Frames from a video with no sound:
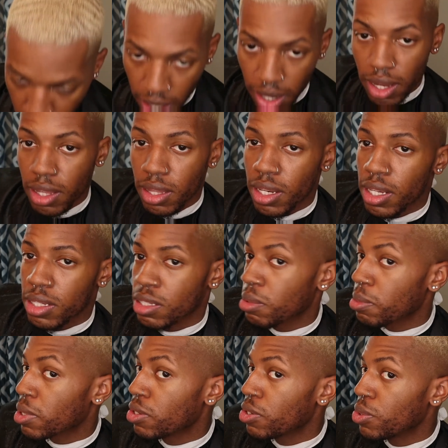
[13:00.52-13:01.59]
And the next thing
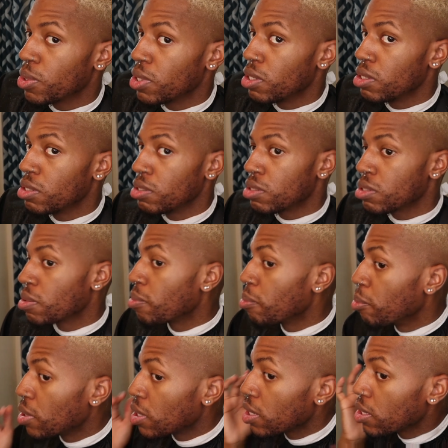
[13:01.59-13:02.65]
I'm gonna do is
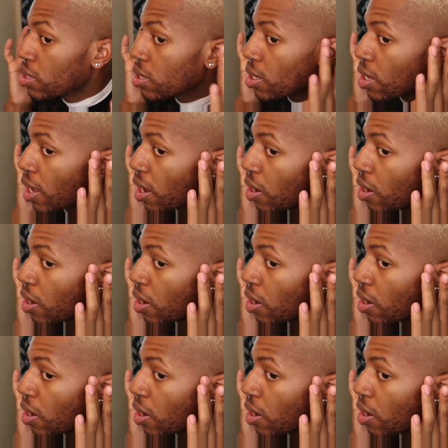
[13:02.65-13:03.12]
blend